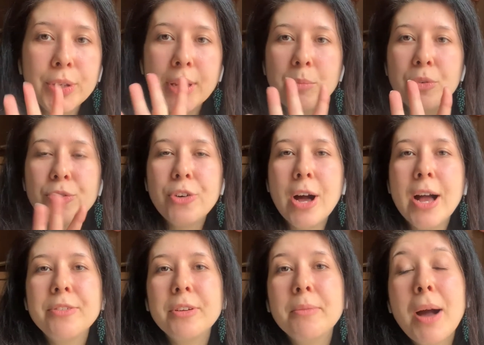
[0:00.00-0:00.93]
number
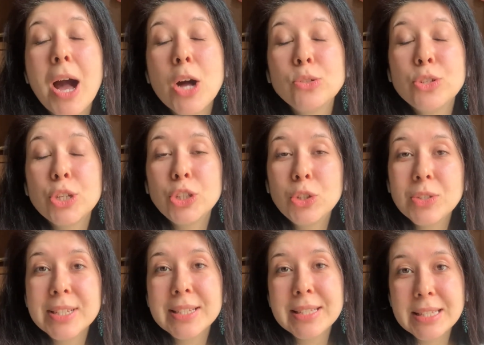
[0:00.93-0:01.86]
5 about
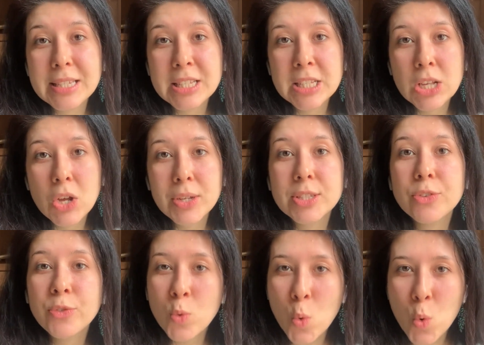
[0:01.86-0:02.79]
using Seesaw is,
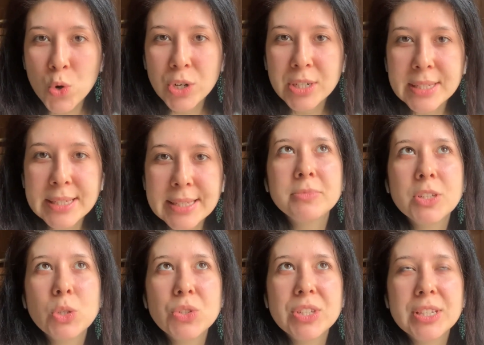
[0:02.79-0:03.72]
of course,
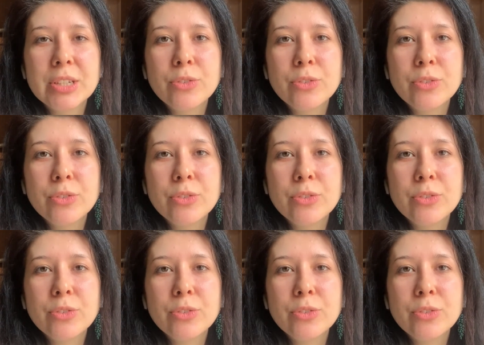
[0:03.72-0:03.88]
using it